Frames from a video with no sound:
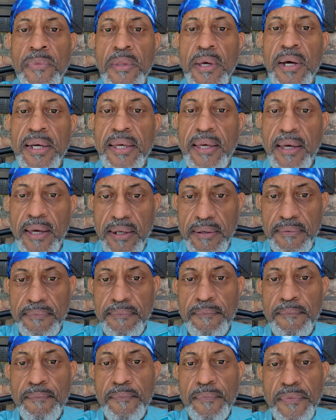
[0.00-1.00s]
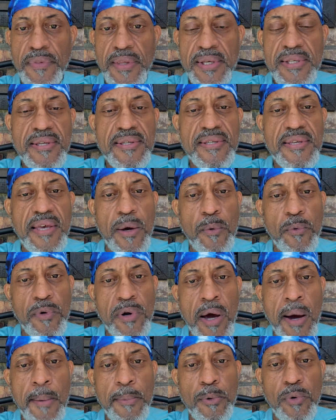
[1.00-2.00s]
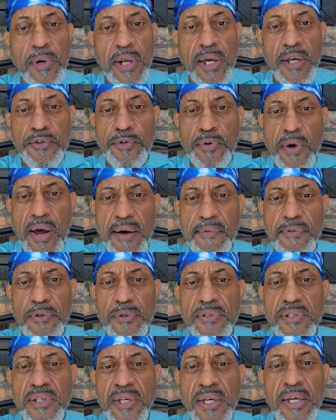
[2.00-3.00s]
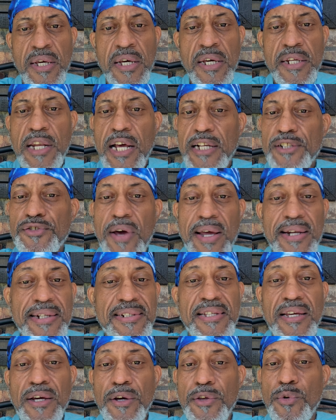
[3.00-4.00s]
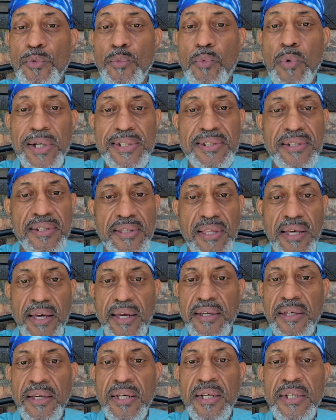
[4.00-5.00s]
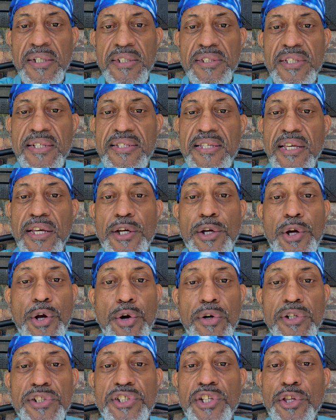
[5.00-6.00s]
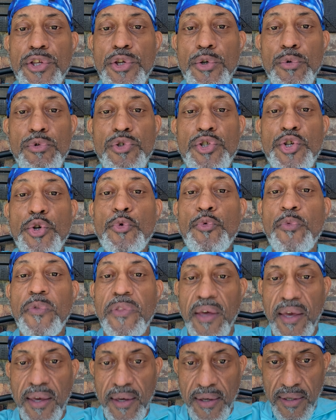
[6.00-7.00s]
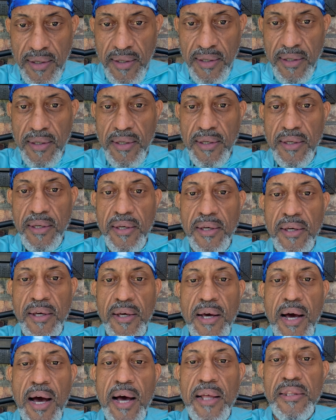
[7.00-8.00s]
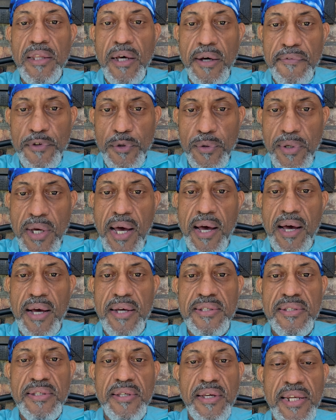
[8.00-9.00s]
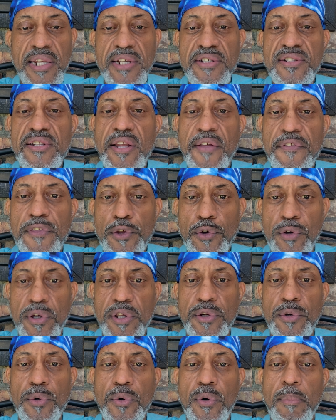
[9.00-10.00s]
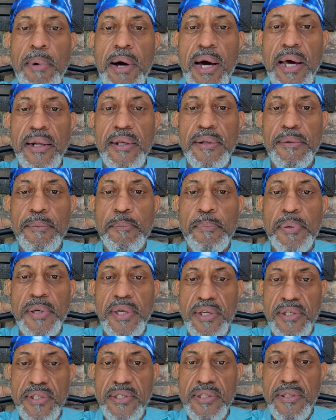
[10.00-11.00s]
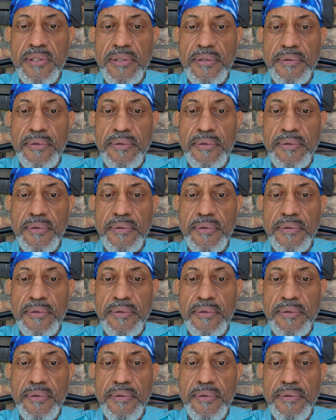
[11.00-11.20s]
Again, this is Edwin Amber with Ed Travels. Not trying to tell you what to think, just encouraging you to think. I love you guys, and there's nothing you can do about it. Peace.